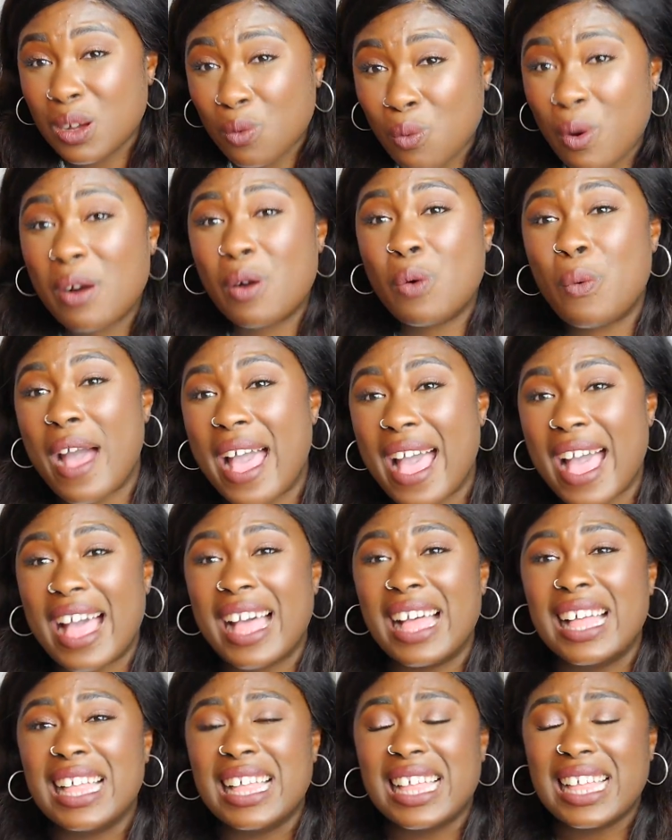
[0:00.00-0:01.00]
We're
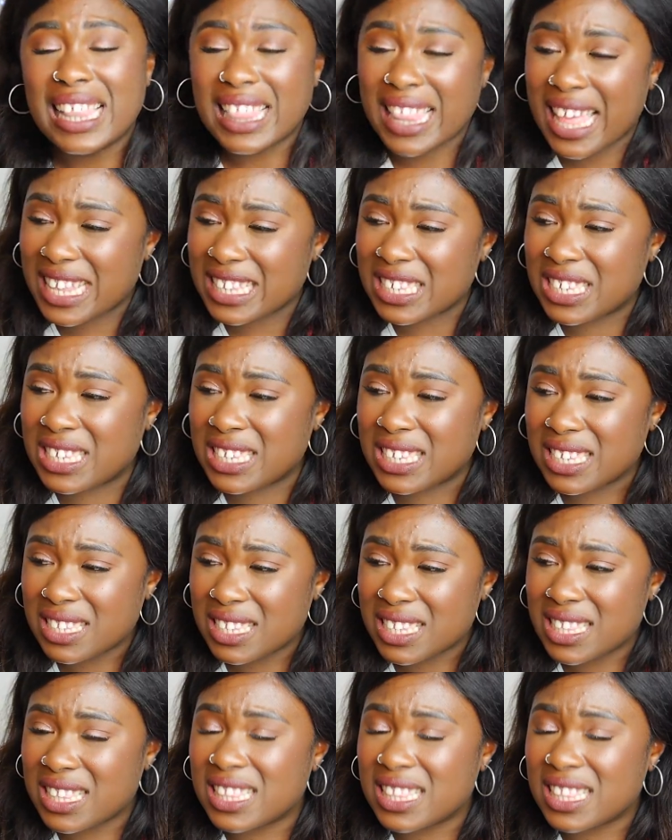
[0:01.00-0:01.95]
aware. Let's